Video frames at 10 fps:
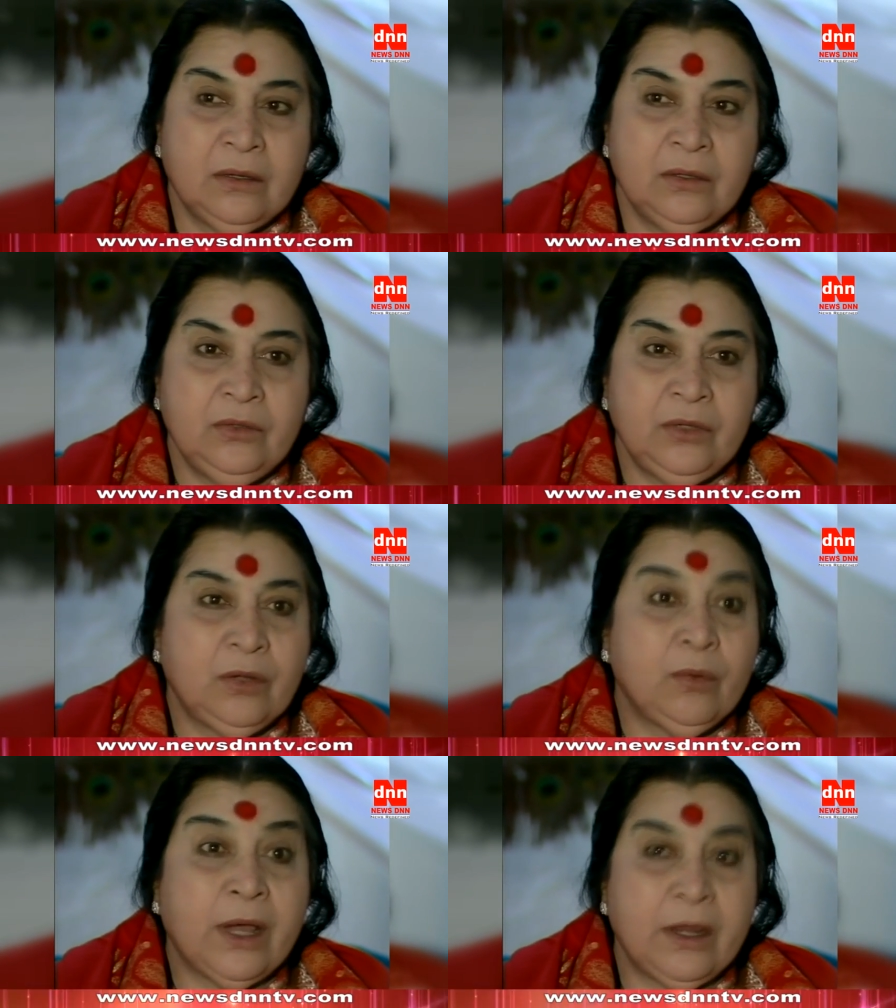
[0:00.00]
you
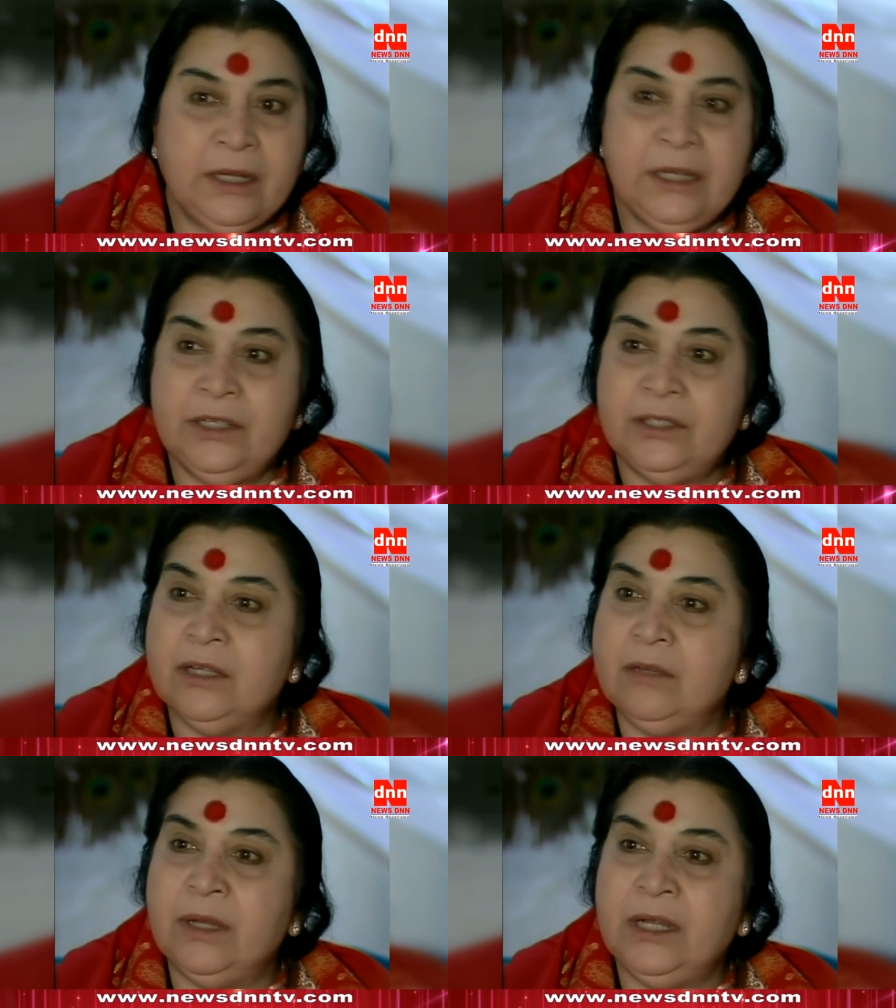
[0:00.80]
require
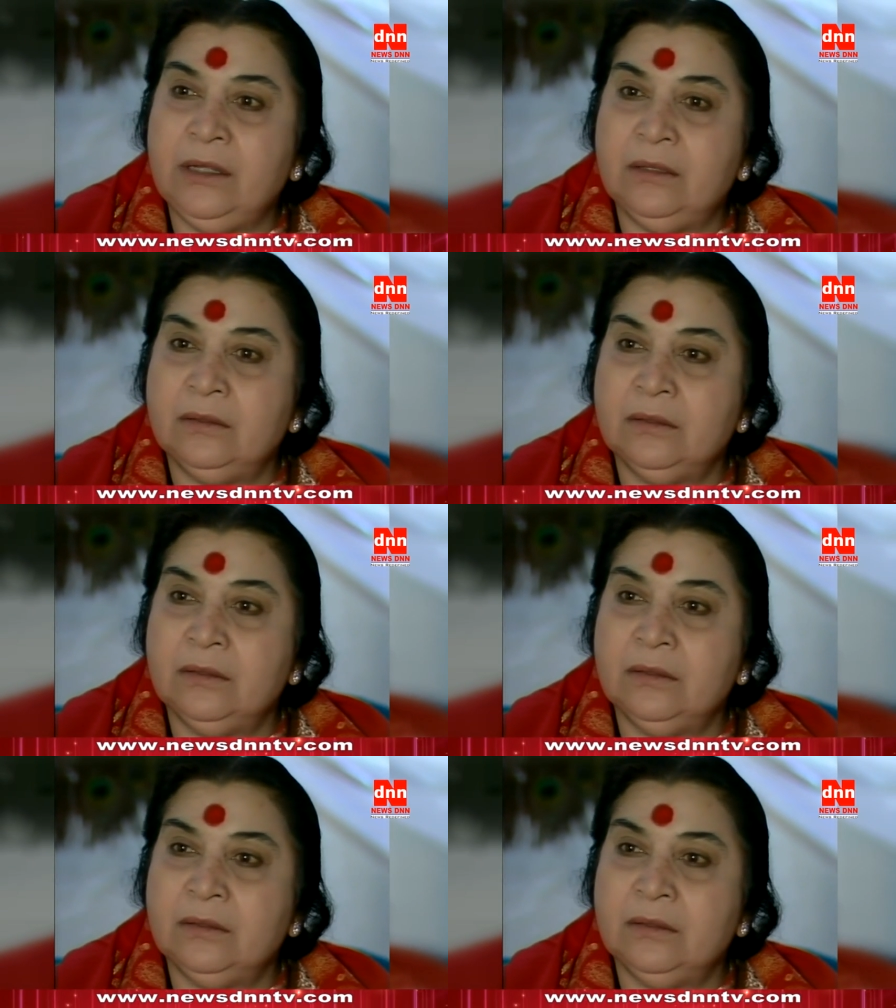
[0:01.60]
initial money.